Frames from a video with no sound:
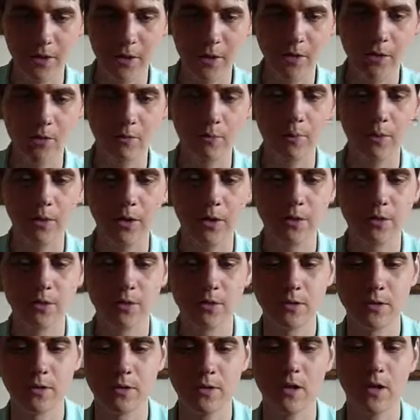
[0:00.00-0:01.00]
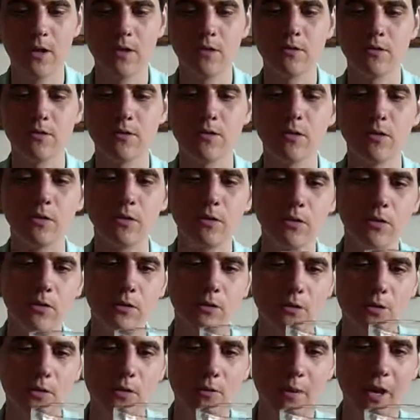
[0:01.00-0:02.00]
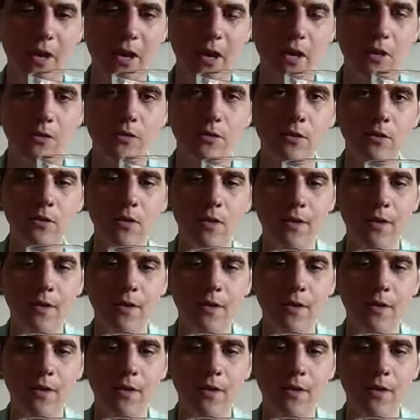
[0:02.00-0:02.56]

now, and still, you know, some head,